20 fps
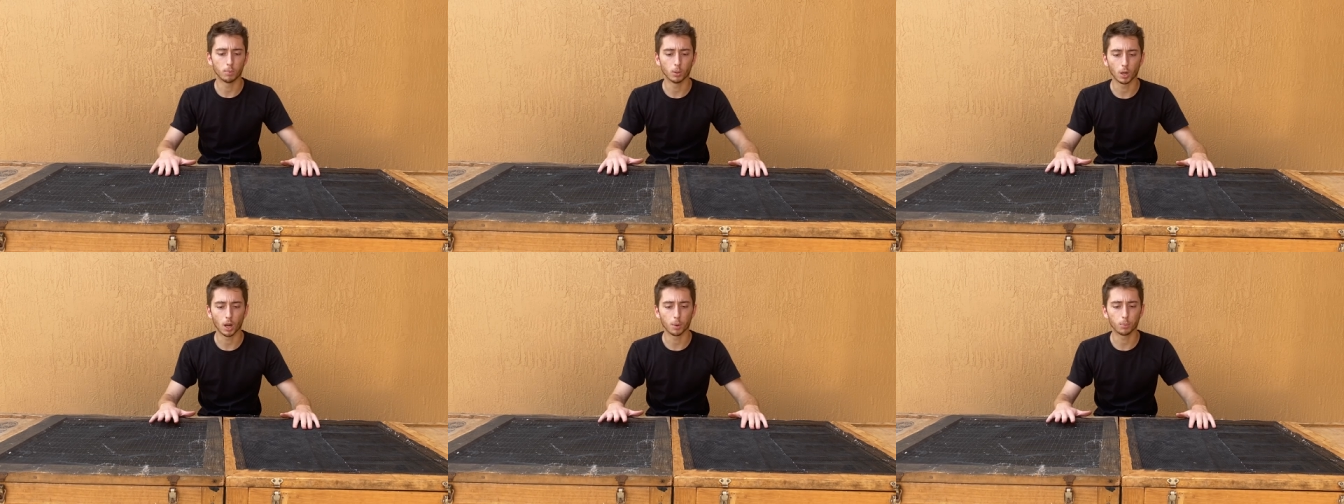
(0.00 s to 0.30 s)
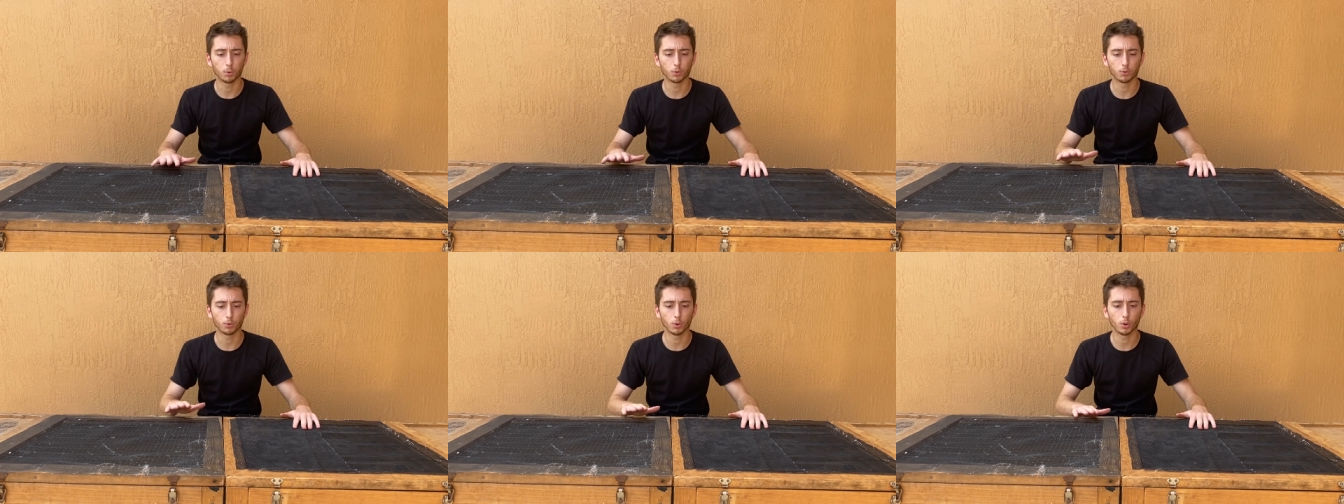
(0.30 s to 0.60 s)
but
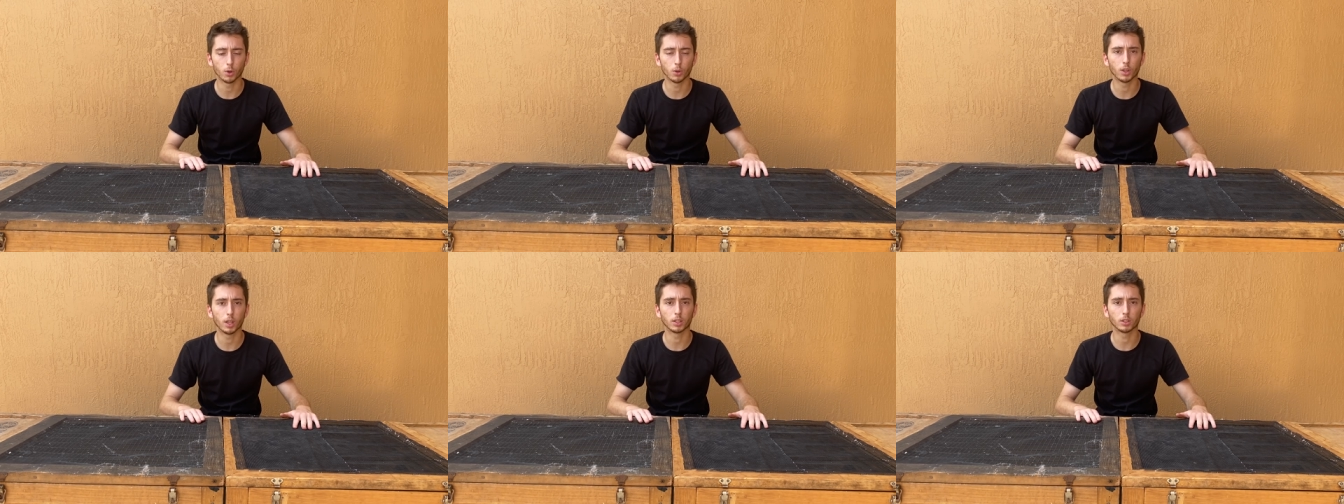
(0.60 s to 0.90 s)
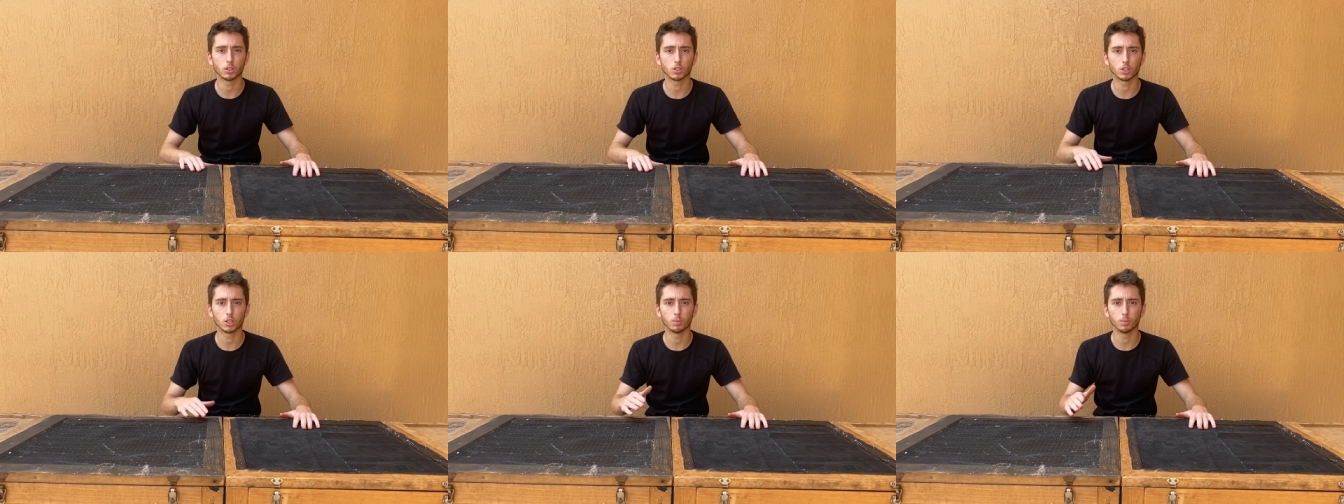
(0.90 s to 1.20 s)
I prefer
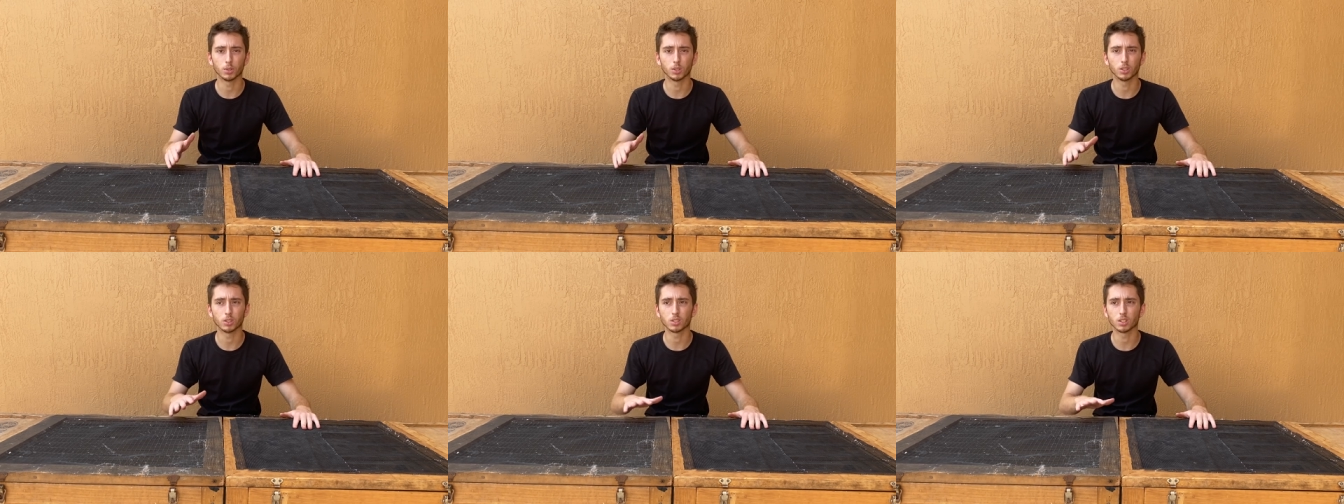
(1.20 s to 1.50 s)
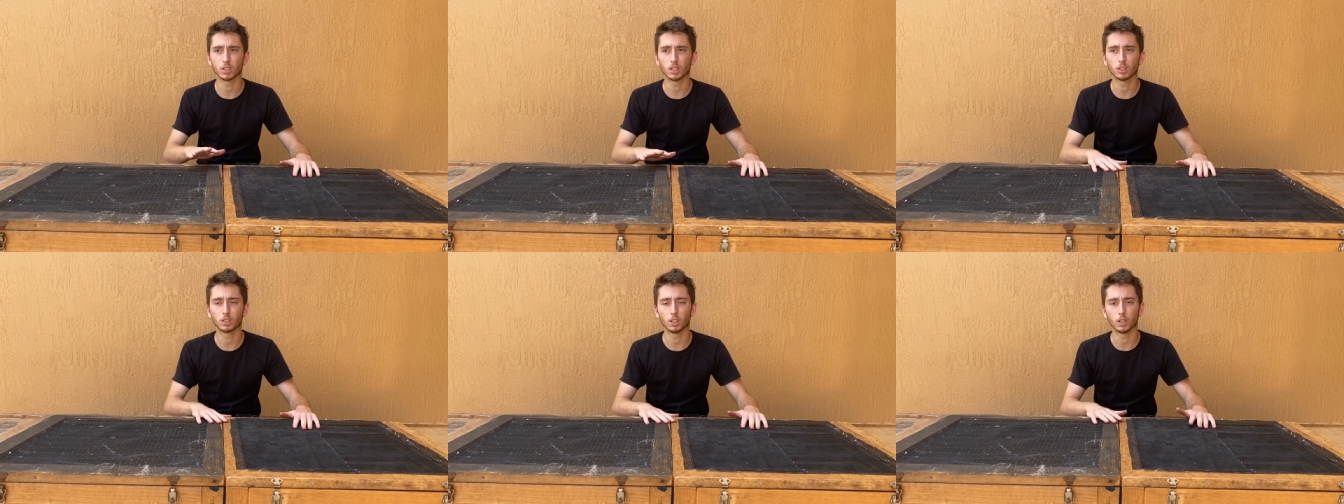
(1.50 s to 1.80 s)
that the shipment
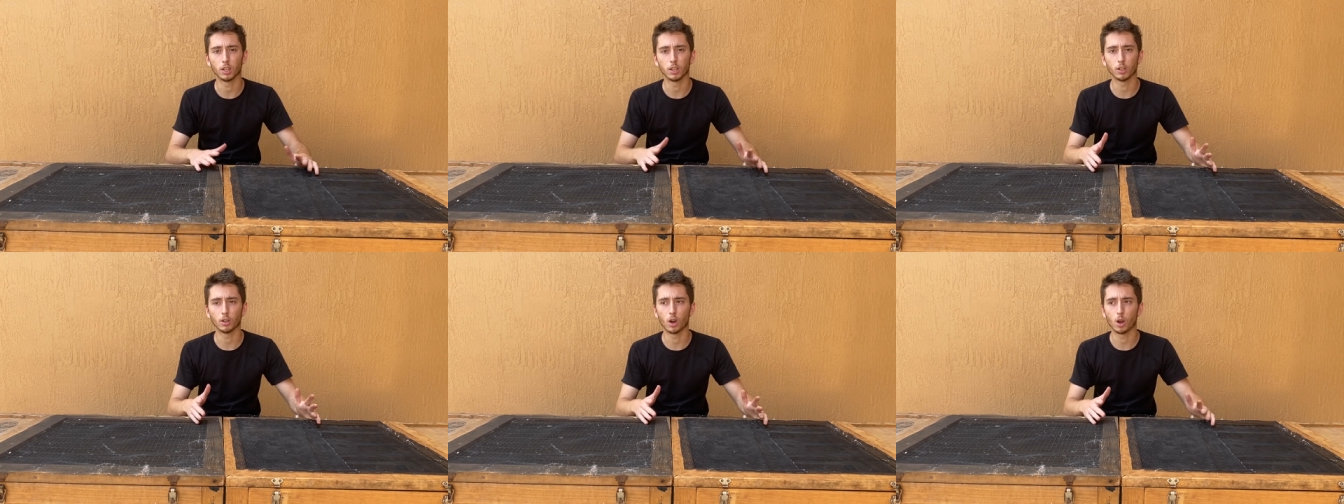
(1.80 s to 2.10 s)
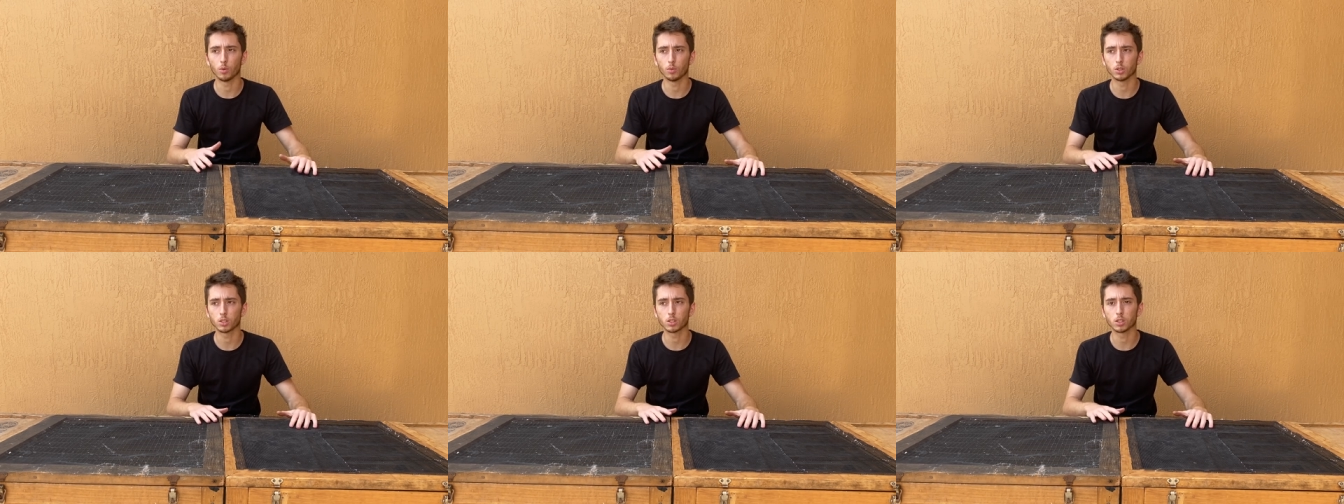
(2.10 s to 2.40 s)
doesn't get delayed,
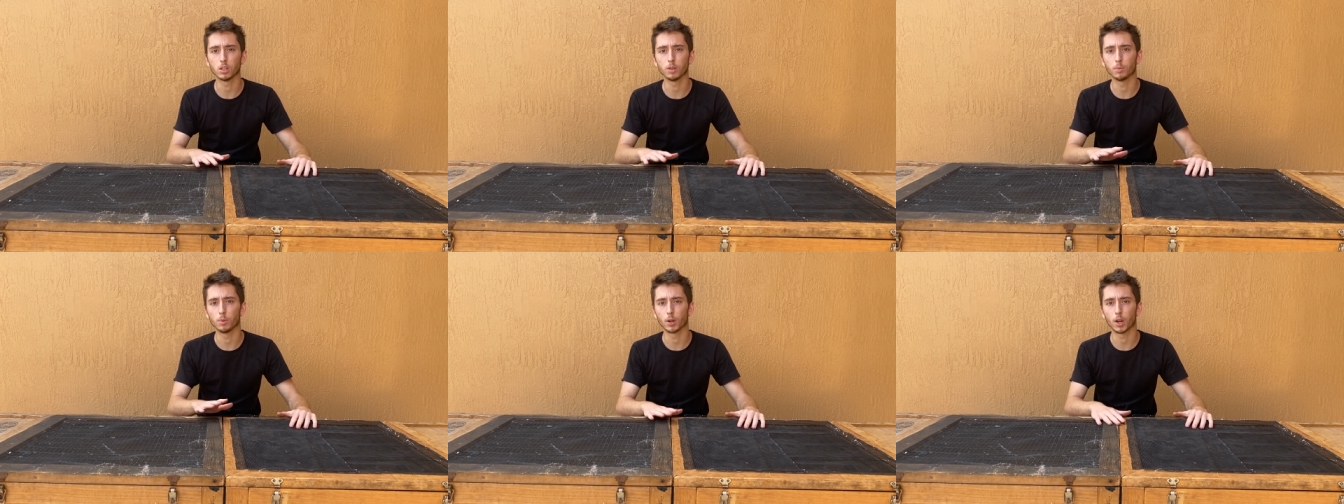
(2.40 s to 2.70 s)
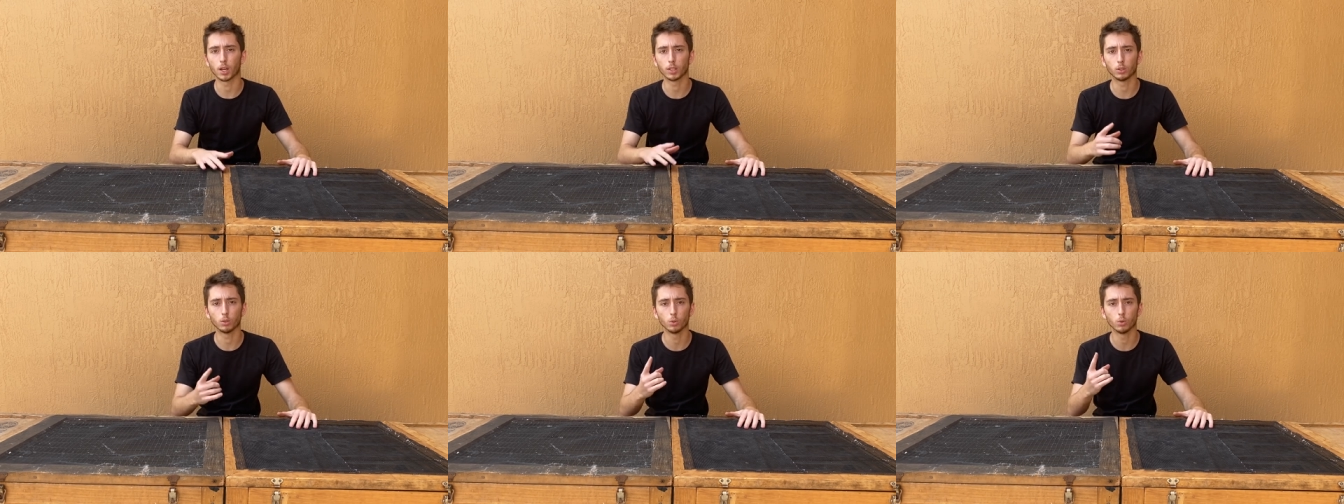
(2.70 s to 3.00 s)
obviously,
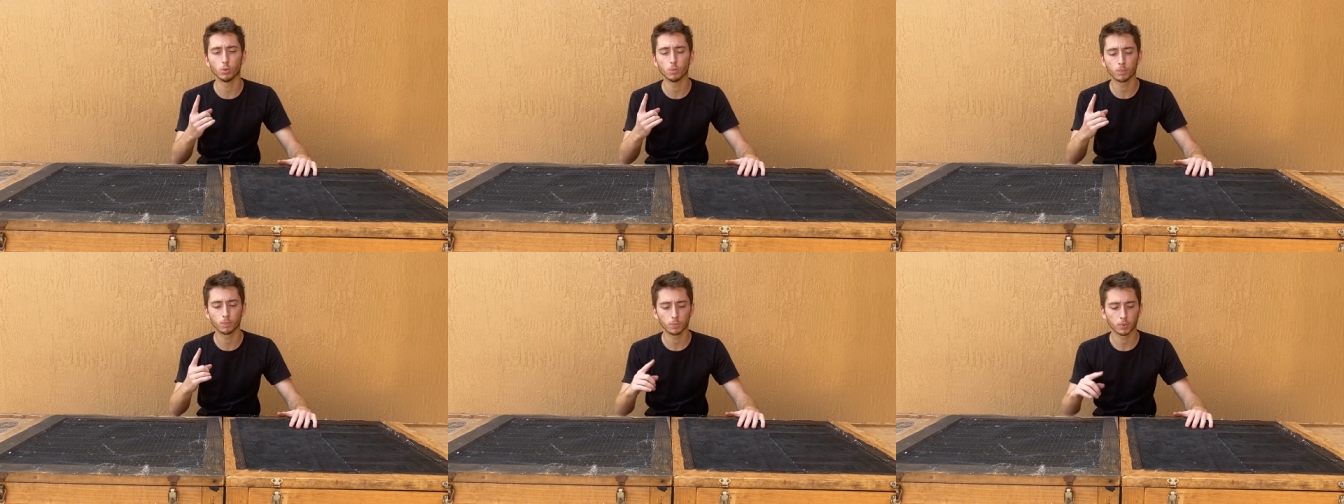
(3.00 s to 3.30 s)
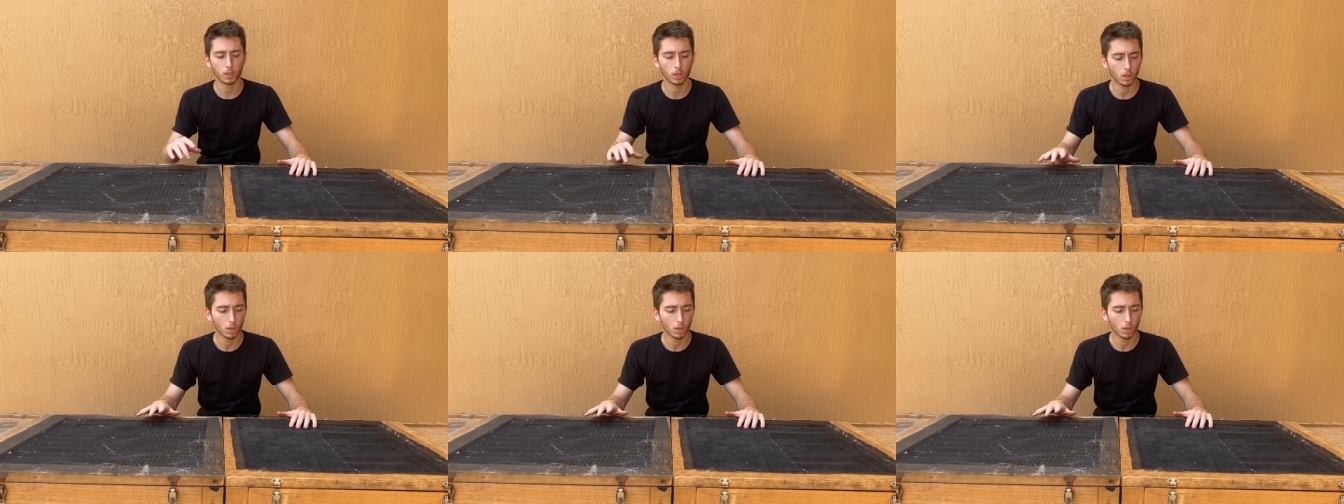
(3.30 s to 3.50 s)
but I do